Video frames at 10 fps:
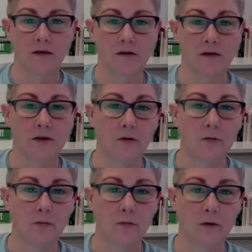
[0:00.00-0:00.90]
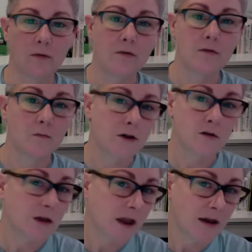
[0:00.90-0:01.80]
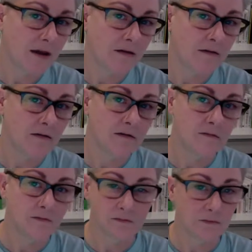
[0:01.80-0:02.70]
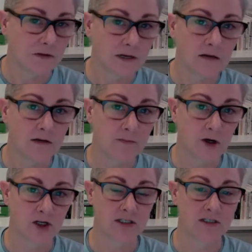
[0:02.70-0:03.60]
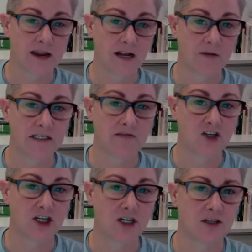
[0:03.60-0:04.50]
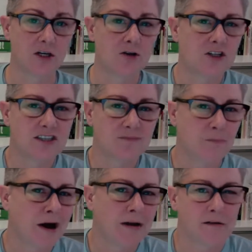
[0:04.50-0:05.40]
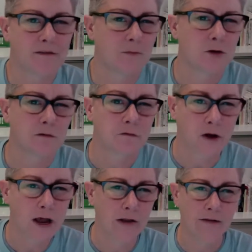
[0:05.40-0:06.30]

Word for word: you know, when you can't legally purchase cannabis in Virginia, that you just buy it from your friend.